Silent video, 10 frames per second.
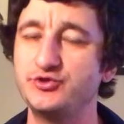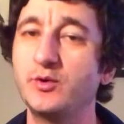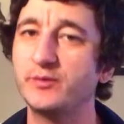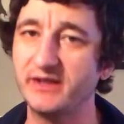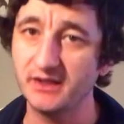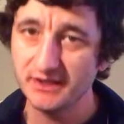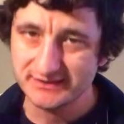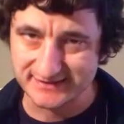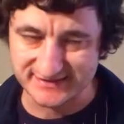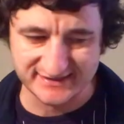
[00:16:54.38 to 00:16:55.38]
what we
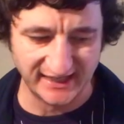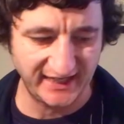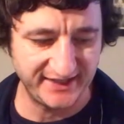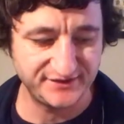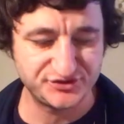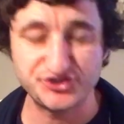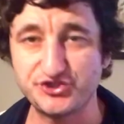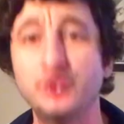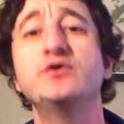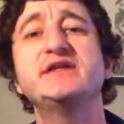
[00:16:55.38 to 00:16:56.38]
decide to
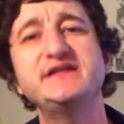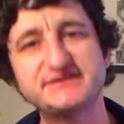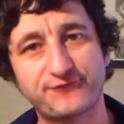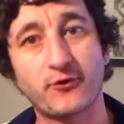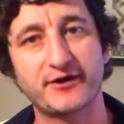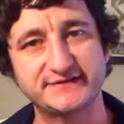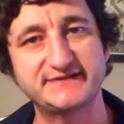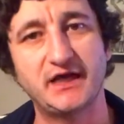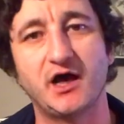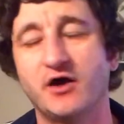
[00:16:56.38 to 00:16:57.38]
do, at least for
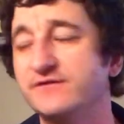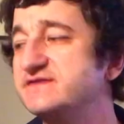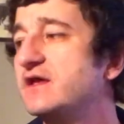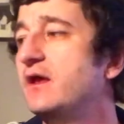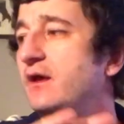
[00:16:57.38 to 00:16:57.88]
ourselves.